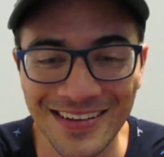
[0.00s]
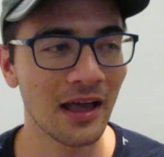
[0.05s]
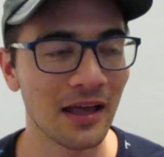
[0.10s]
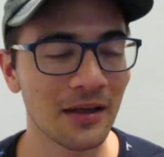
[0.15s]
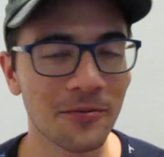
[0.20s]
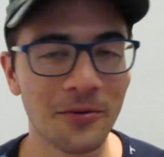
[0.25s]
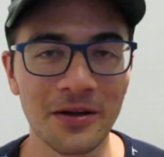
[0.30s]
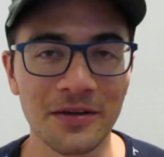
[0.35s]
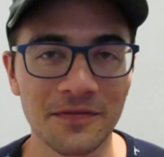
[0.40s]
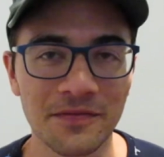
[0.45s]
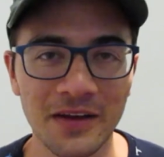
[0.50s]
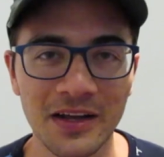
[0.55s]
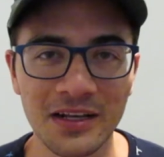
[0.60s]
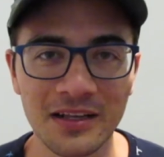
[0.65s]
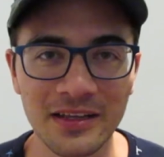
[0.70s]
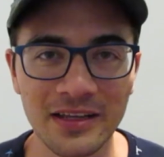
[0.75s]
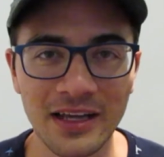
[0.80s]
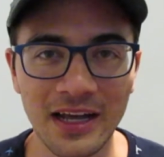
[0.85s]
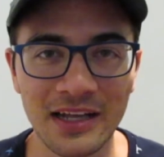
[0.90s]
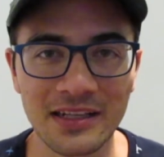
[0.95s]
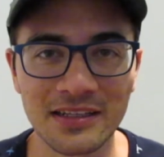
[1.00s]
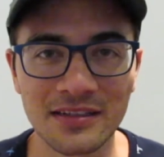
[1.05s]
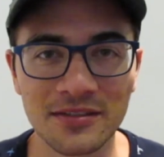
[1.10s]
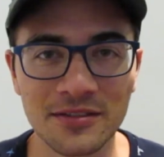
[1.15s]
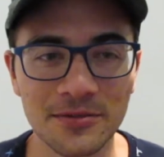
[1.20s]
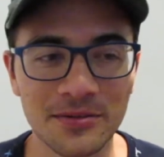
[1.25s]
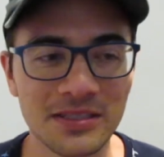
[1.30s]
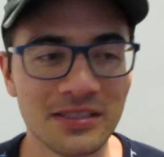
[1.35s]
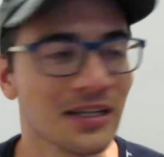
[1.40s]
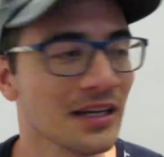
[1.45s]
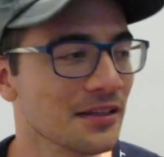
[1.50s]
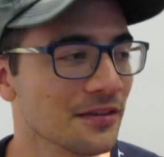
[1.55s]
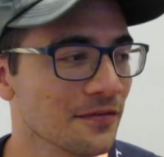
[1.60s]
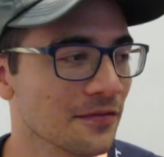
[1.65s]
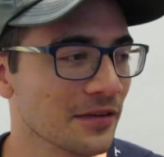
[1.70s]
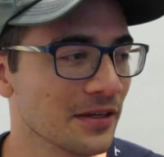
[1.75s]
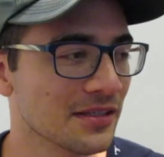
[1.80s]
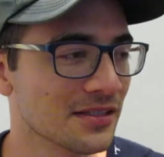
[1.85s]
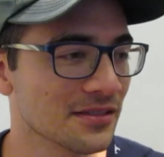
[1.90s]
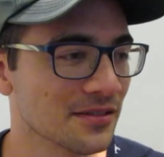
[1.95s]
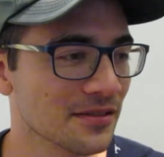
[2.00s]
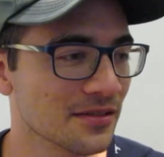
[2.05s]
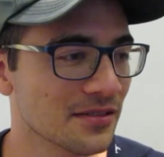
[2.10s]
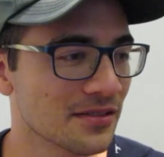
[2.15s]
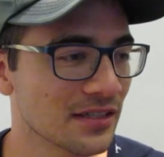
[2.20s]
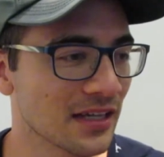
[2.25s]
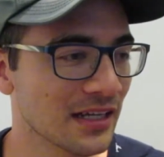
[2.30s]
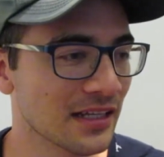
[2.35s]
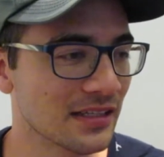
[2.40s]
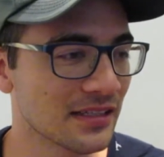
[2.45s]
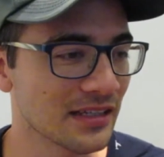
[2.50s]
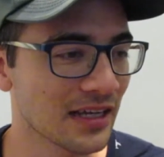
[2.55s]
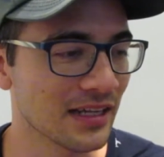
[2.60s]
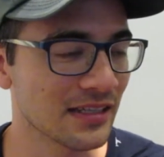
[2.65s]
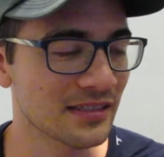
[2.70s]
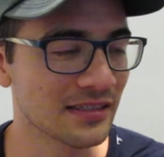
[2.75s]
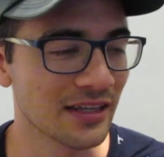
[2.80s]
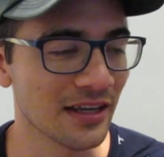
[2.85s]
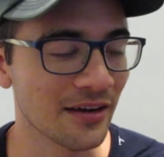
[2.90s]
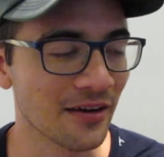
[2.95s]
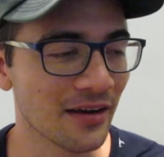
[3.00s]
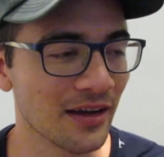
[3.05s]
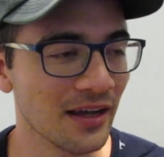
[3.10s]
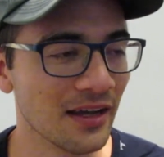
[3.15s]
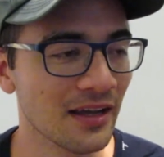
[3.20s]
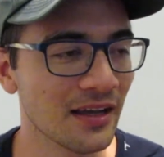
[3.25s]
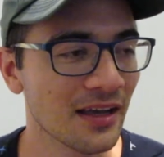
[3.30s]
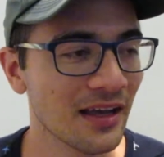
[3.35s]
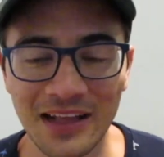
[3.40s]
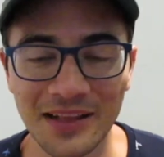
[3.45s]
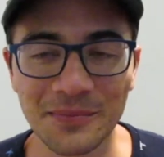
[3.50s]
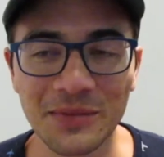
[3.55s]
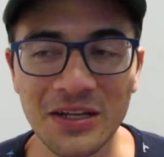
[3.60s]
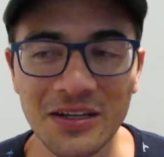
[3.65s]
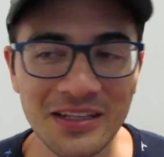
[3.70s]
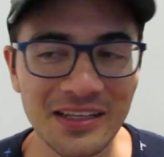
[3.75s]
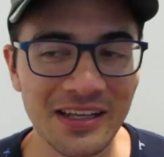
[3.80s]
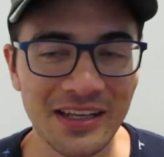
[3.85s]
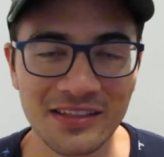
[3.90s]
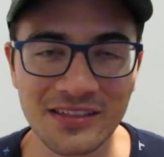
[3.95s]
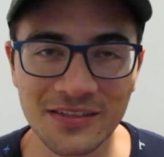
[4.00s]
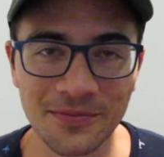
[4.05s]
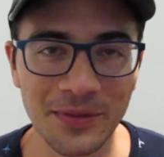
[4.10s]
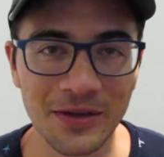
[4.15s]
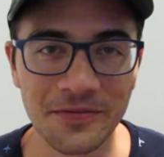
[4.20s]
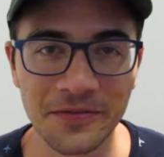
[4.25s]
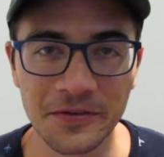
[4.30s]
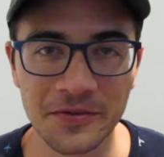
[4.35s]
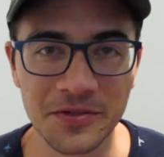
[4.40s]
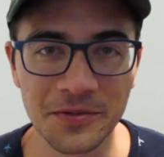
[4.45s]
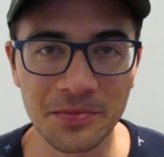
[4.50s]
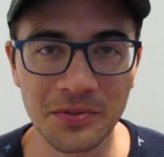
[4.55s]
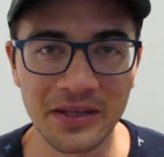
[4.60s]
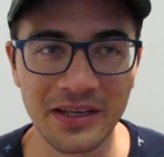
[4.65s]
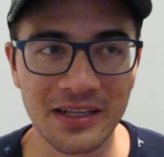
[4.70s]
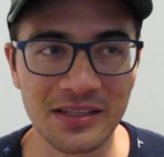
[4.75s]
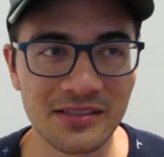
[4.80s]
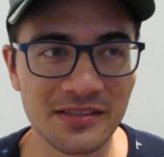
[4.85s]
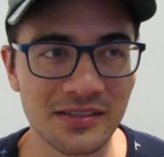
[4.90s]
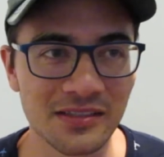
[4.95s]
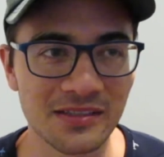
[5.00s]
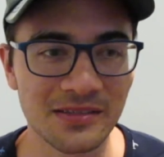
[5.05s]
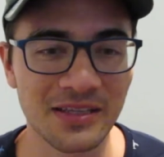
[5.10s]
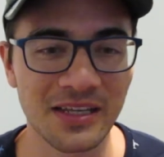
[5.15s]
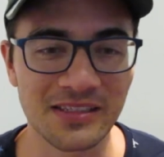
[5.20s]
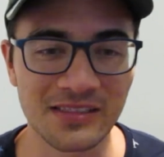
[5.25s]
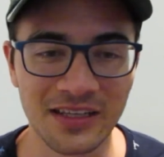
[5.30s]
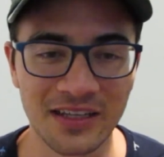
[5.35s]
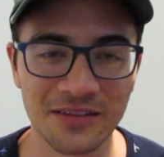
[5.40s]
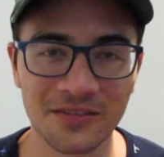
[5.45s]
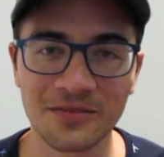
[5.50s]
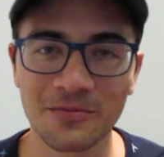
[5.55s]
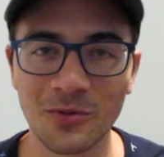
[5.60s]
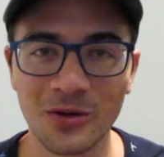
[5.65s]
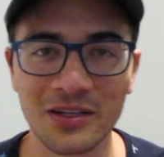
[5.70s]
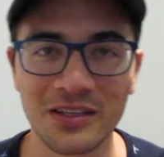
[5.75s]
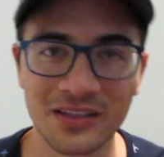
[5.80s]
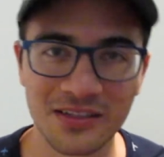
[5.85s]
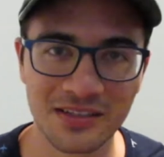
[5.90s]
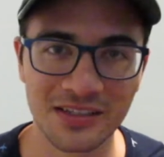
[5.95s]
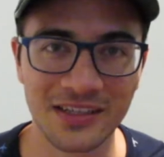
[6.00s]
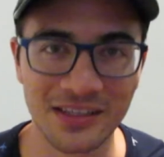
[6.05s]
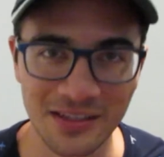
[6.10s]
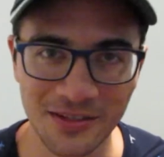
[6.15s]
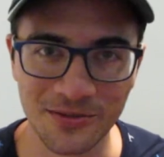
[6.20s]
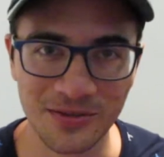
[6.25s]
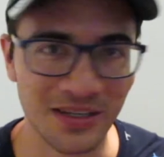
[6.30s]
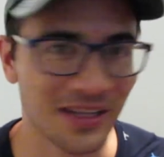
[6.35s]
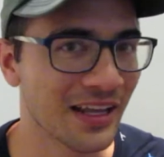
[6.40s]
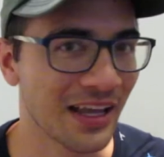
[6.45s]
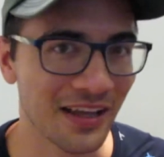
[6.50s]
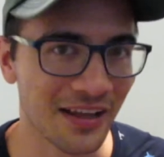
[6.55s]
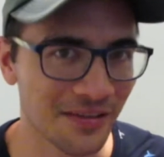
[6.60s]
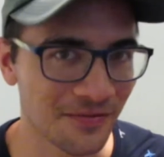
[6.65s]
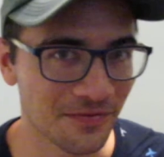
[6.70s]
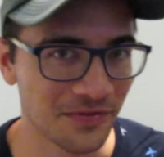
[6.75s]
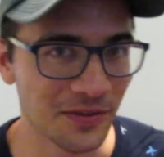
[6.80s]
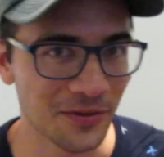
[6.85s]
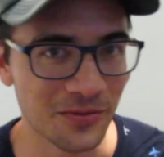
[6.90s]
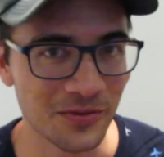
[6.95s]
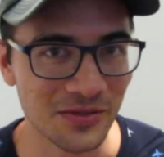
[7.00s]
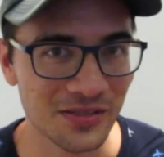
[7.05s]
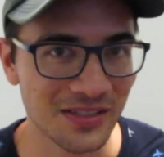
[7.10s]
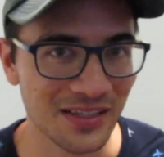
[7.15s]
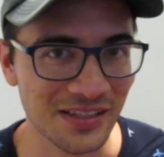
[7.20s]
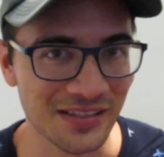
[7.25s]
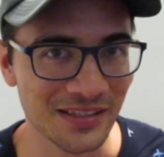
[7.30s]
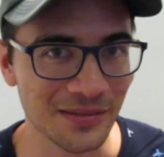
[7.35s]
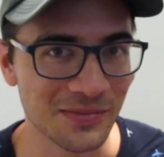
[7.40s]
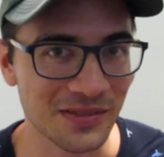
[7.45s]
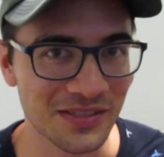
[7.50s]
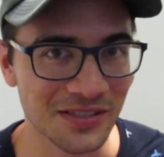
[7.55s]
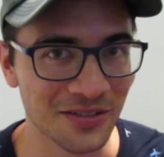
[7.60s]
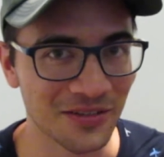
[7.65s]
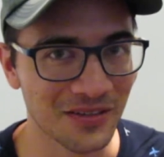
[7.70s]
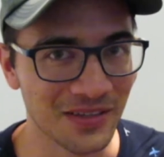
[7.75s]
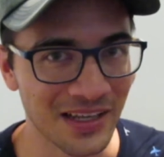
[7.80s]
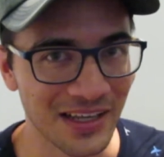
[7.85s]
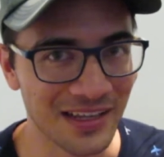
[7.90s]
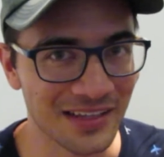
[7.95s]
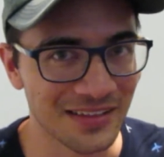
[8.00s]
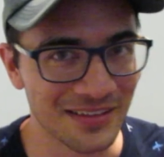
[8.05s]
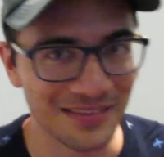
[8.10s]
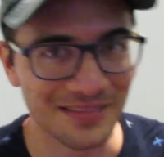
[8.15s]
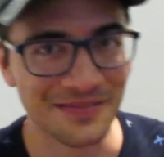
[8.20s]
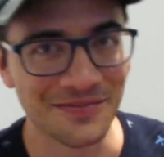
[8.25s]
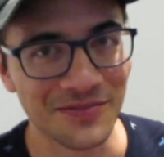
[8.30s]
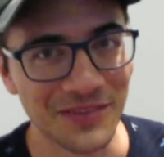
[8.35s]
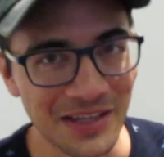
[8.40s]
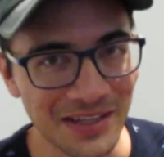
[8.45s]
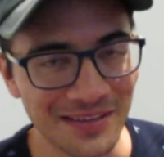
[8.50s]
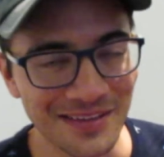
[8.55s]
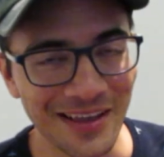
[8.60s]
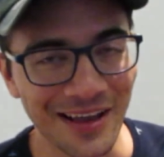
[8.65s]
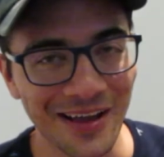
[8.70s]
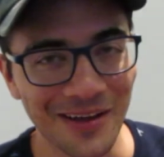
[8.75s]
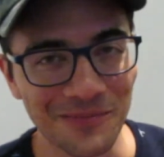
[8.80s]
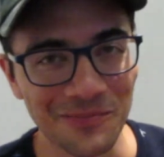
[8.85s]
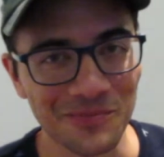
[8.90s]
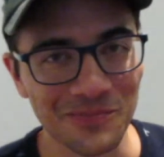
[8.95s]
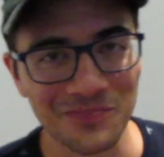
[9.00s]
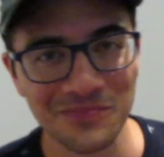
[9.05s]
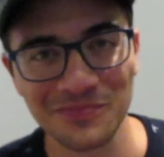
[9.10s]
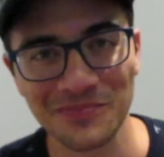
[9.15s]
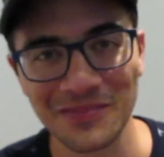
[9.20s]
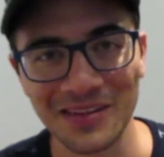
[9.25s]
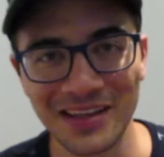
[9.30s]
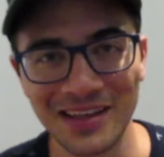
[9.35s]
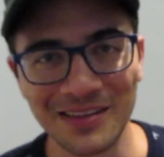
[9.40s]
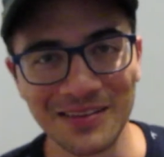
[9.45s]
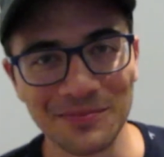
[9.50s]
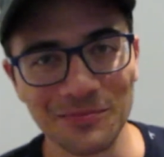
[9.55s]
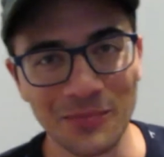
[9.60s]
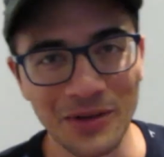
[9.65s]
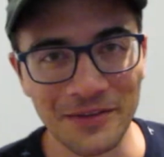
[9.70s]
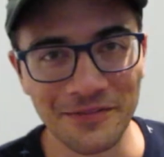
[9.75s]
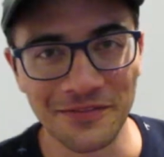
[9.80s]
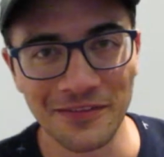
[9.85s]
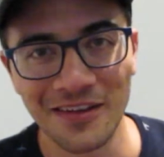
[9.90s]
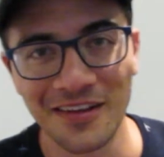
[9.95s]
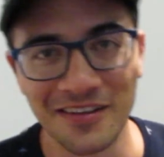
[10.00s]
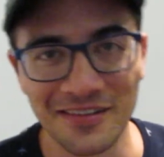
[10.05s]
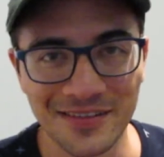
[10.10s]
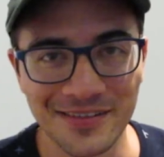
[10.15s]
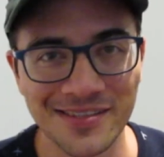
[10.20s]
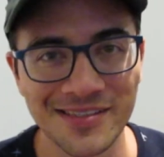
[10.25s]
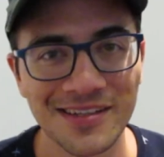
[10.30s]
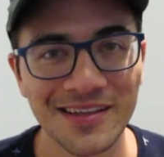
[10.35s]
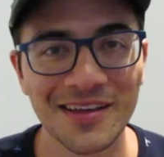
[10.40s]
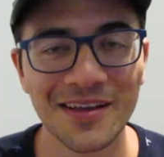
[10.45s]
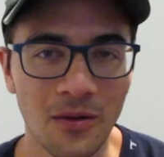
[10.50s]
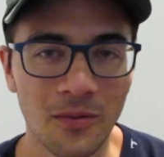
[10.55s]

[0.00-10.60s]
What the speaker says: And quite frankly, I didn't do a ton of research, and it's kind of scary. And I'm not going to get into my future plans just because I don't want you to get confused, because I'm still in Vietnam in my vlogs.